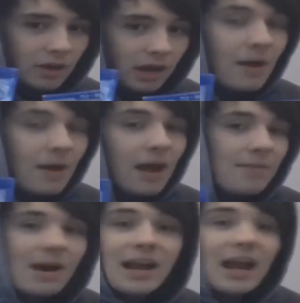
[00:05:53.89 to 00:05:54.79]
I
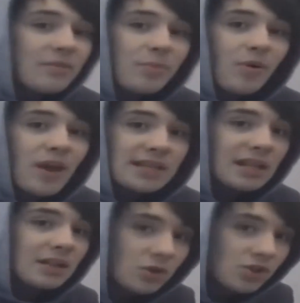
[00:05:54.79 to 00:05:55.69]
might have a Perez
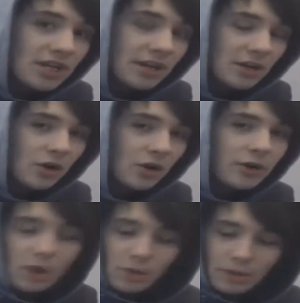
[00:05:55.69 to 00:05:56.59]
Hilton or Sinead
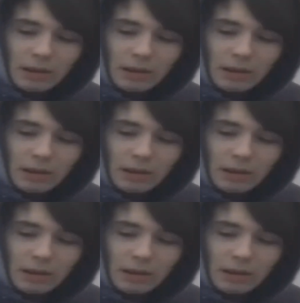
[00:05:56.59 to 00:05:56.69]
O'Connor moment.